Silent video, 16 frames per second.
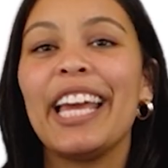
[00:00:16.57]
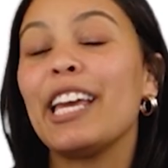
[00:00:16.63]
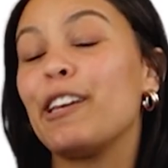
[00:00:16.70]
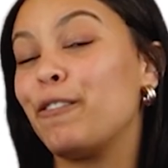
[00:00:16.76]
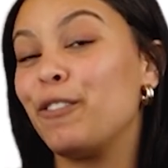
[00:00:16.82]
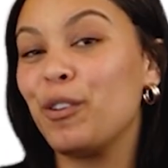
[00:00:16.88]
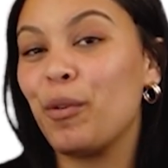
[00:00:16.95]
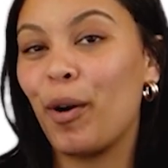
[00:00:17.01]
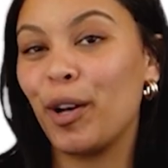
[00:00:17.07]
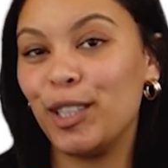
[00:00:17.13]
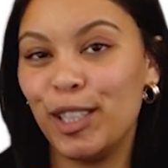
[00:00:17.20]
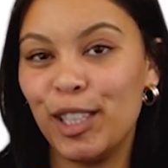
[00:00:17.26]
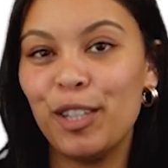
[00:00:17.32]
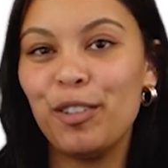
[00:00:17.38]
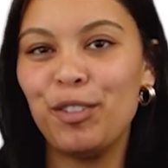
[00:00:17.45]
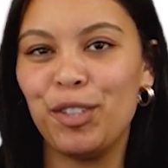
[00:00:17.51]
If you are
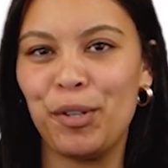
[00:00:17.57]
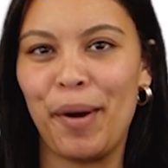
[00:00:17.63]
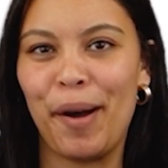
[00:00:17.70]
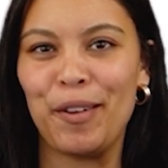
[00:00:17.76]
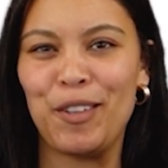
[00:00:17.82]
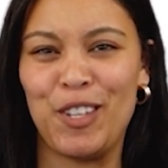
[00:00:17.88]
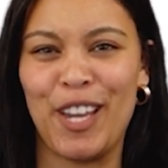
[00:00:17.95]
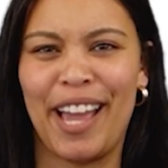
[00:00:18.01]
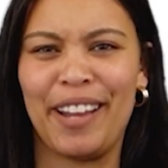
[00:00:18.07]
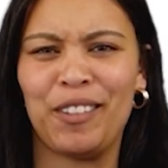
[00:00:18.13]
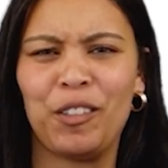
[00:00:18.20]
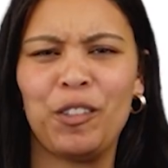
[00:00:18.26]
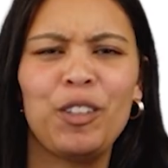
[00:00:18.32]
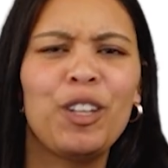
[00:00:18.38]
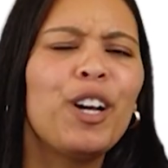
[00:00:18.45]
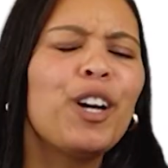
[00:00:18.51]
new to our
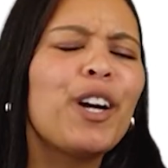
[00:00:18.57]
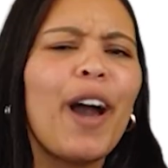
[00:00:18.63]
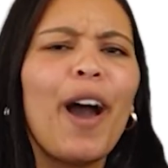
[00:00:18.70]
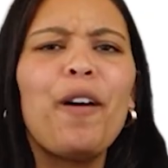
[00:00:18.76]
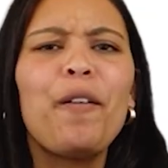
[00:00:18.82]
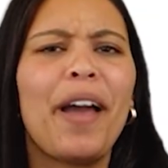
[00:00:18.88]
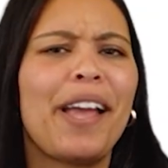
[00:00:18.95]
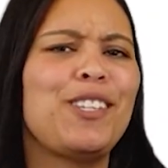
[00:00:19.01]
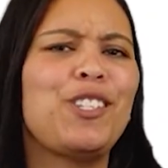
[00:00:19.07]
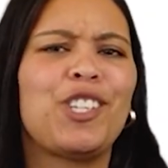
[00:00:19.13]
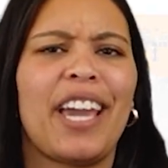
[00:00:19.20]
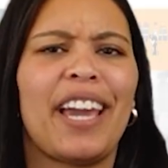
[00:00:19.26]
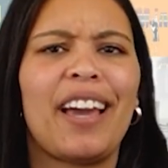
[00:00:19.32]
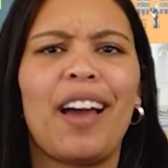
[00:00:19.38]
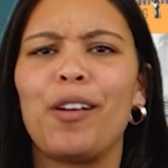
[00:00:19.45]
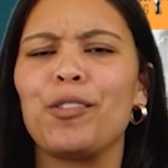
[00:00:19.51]
channel, go and
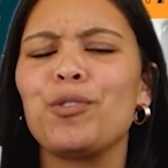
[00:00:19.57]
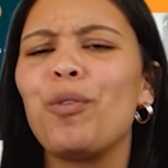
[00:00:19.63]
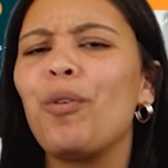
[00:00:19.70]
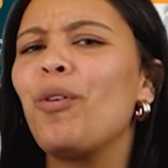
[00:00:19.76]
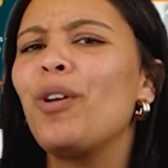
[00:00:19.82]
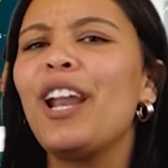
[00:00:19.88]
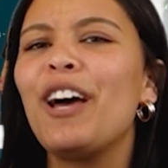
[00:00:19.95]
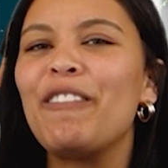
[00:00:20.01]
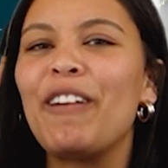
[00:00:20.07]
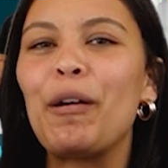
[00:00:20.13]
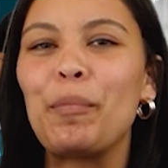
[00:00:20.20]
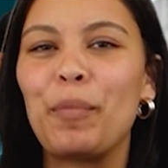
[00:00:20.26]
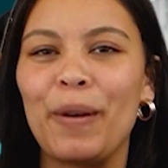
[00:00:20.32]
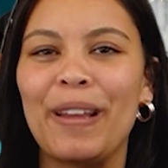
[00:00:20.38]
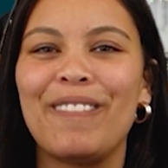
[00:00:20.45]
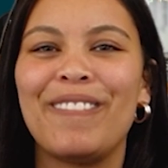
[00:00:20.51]
check out all of our
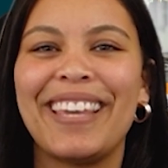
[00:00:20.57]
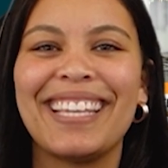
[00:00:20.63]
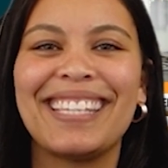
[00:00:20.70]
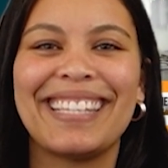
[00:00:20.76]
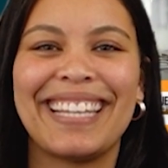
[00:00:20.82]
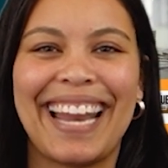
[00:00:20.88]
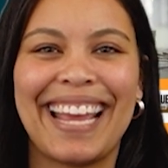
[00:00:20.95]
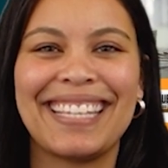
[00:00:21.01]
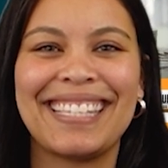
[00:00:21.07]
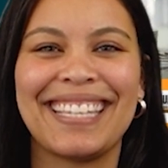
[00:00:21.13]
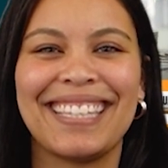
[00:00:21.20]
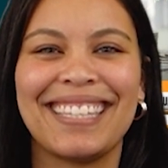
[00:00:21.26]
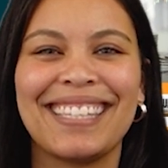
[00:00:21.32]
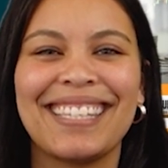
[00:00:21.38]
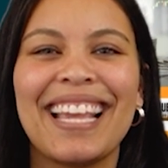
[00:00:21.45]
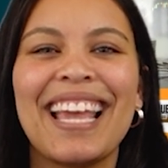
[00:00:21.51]
previous
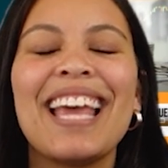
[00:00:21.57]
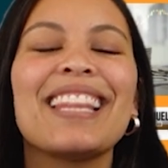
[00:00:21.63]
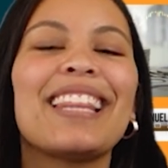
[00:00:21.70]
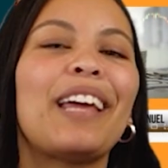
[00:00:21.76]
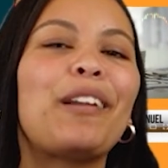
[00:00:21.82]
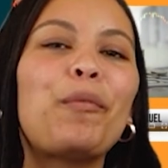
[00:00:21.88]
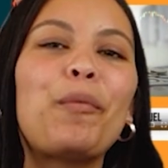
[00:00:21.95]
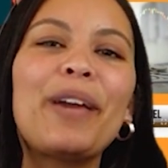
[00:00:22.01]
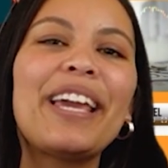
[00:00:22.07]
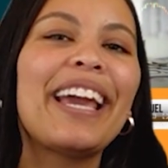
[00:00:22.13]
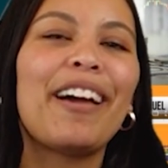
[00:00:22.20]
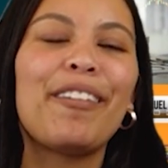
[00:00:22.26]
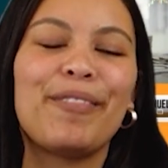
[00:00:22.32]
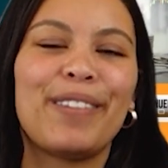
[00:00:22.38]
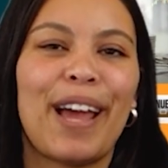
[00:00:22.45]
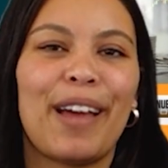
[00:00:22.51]
lessons that we
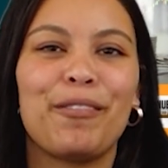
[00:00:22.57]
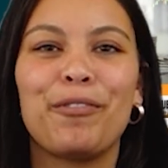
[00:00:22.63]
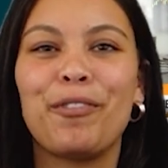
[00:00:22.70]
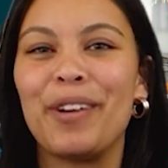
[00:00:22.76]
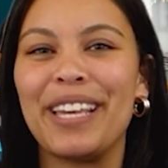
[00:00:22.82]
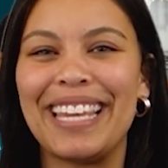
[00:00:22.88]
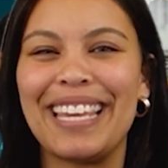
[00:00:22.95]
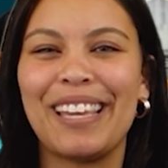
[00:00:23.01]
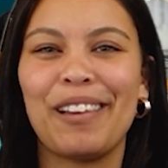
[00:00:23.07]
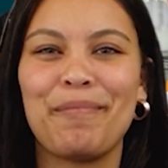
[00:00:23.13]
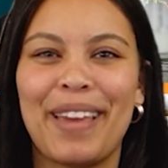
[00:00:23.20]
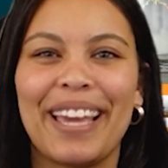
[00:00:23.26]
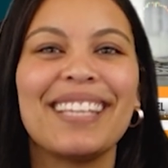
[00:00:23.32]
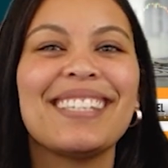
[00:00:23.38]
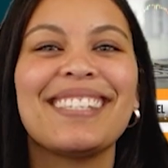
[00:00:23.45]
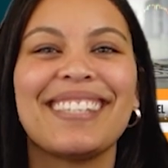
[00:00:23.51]
have done for
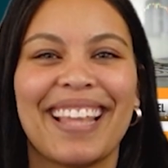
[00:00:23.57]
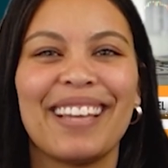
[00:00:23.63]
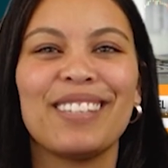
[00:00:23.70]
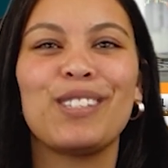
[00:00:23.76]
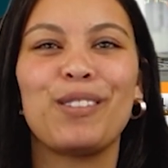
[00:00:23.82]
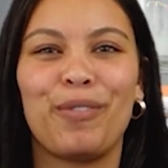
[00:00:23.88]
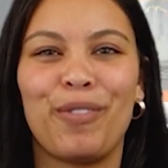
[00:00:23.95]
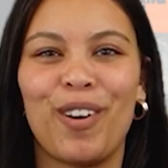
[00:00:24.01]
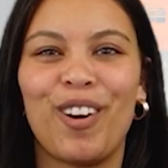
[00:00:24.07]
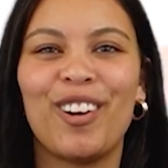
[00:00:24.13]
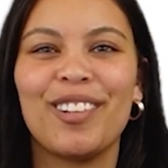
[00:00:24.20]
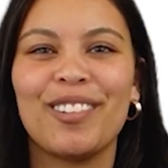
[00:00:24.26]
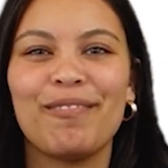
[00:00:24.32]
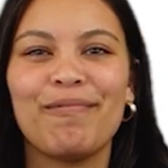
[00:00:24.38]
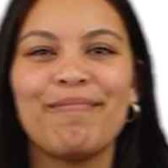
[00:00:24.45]
EMS thus far.